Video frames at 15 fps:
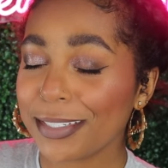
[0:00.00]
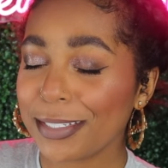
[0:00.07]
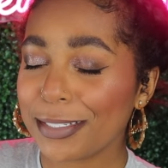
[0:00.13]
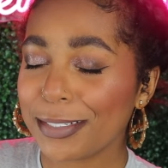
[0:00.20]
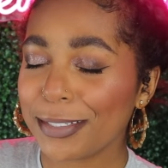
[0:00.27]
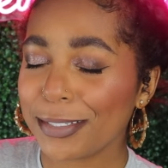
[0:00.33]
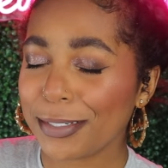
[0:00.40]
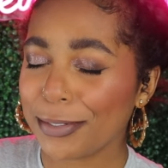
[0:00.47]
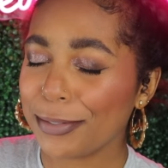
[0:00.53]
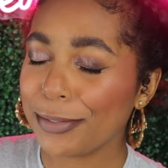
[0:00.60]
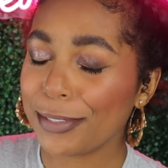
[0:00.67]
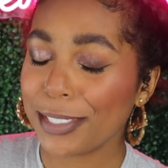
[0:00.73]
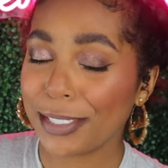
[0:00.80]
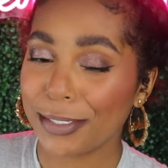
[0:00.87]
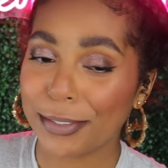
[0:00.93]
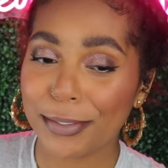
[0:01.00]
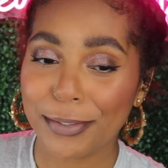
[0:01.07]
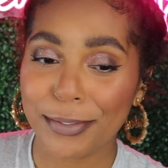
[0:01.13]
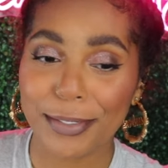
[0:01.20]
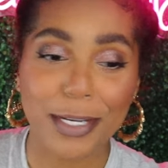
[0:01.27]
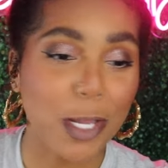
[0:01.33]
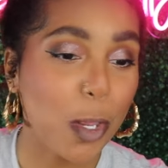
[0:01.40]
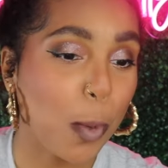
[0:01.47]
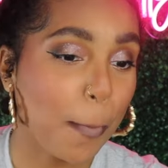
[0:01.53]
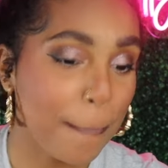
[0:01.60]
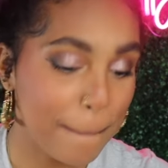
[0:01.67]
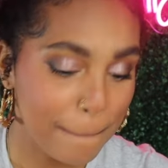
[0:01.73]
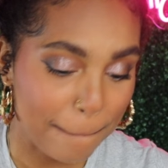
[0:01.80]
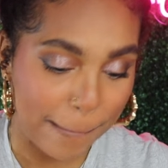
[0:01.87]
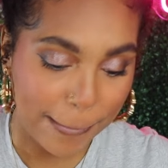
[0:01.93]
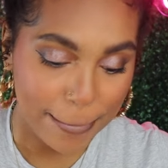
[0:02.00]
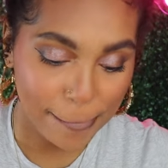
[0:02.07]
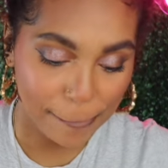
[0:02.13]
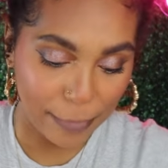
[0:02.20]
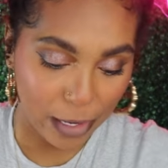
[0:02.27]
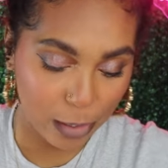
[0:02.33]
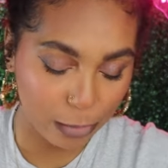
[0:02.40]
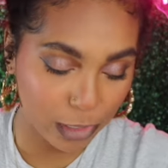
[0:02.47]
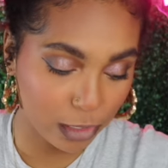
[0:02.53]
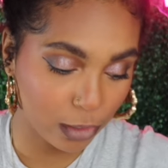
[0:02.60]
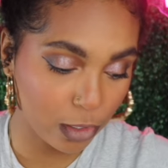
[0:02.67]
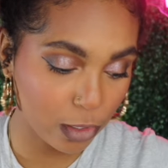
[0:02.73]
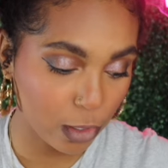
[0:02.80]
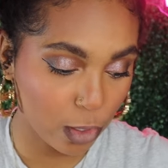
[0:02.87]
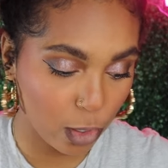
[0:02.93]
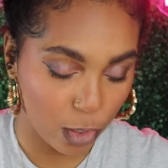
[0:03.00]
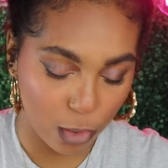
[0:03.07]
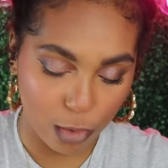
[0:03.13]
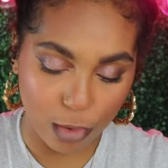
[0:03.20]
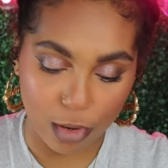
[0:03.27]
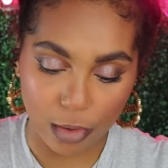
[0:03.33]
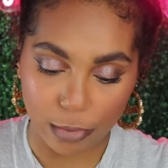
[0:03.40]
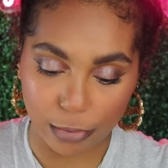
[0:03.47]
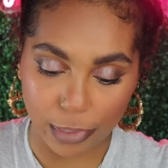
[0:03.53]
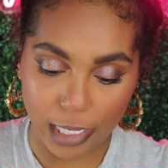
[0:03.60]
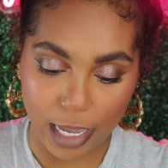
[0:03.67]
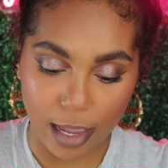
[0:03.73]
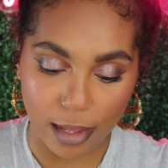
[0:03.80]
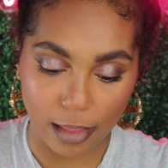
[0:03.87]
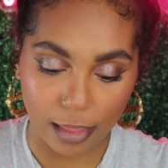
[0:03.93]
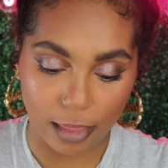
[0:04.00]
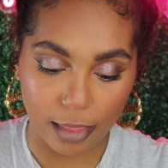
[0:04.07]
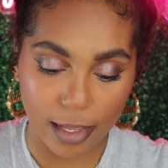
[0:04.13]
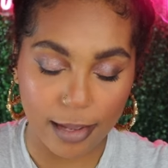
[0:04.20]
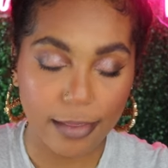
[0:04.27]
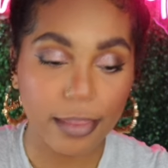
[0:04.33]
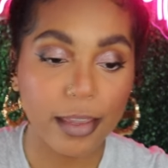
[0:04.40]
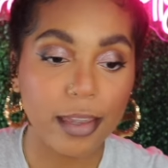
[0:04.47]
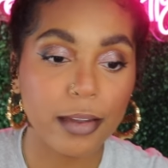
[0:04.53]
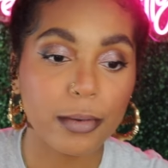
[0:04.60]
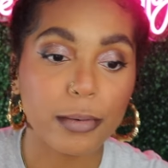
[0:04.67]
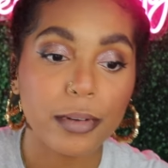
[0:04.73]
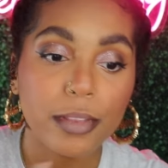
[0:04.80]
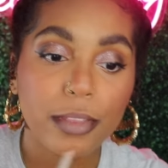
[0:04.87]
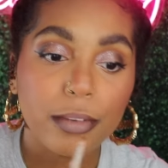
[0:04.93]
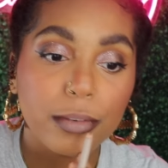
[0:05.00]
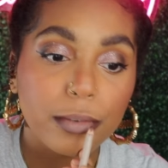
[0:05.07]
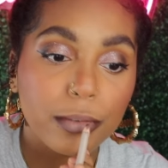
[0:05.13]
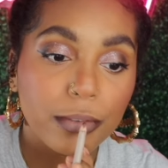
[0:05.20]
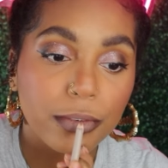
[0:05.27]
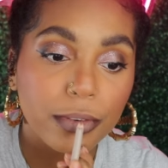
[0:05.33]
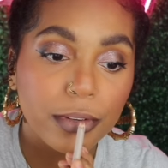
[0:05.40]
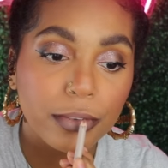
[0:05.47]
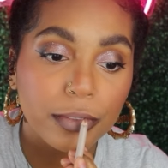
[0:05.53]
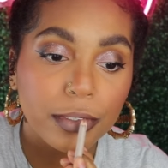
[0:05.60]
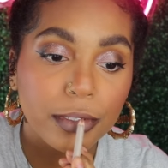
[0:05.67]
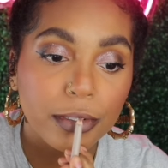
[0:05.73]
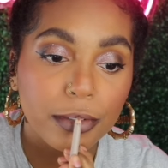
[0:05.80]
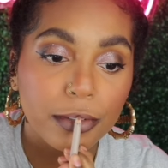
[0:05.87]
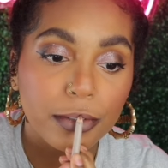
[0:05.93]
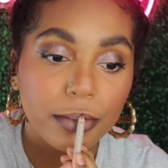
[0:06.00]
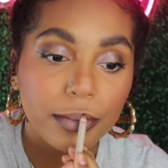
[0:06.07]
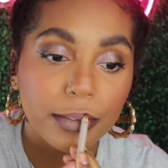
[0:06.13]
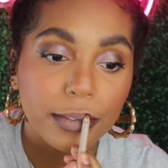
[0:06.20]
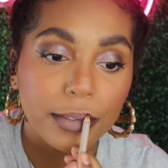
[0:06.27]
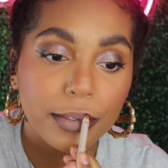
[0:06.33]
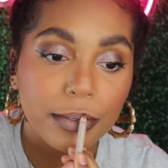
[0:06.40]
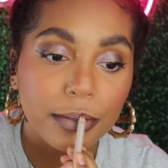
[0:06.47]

She's so cute. Now I'm just gonna go realign that with the Nude 15.